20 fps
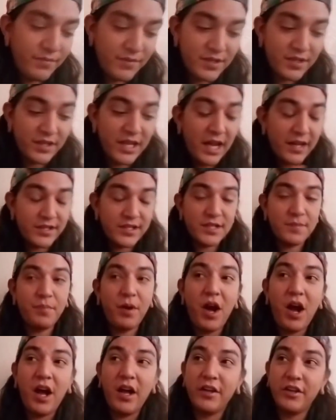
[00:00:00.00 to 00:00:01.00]
to that
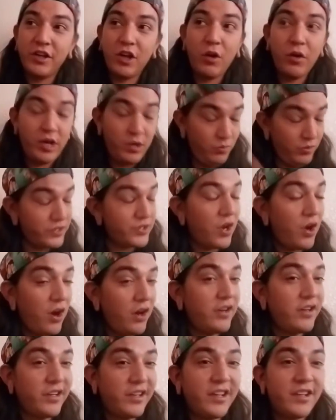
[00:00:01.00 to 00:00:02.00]
spot, you know, and it was
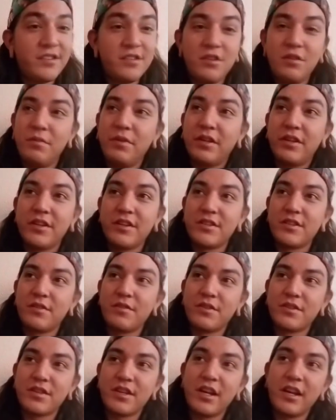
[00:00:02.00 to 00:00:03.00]
hard to get to because there
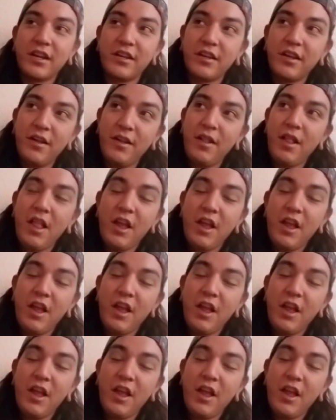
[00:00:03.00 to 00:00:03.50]
was like